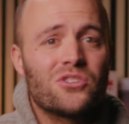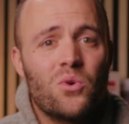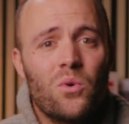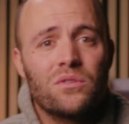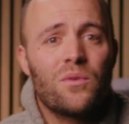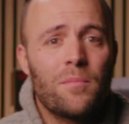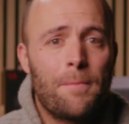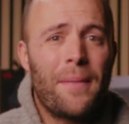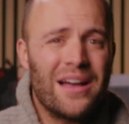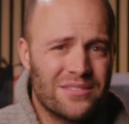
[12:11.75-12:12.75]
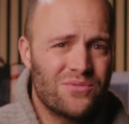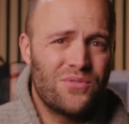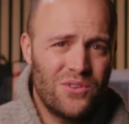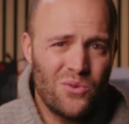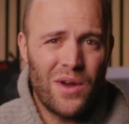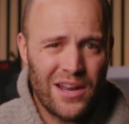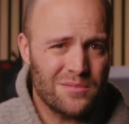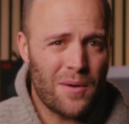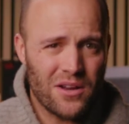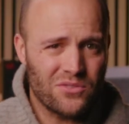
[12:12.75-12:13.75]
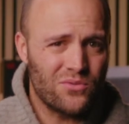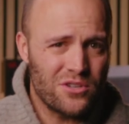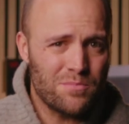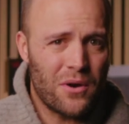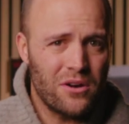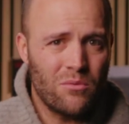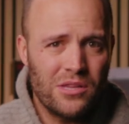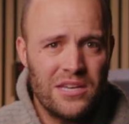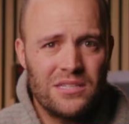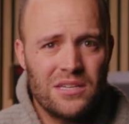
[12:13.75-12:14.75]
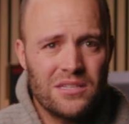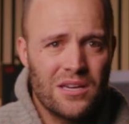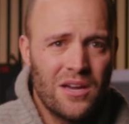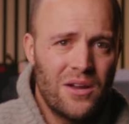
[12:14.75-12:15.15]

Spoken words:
scores from the past few Xbox first-party releases.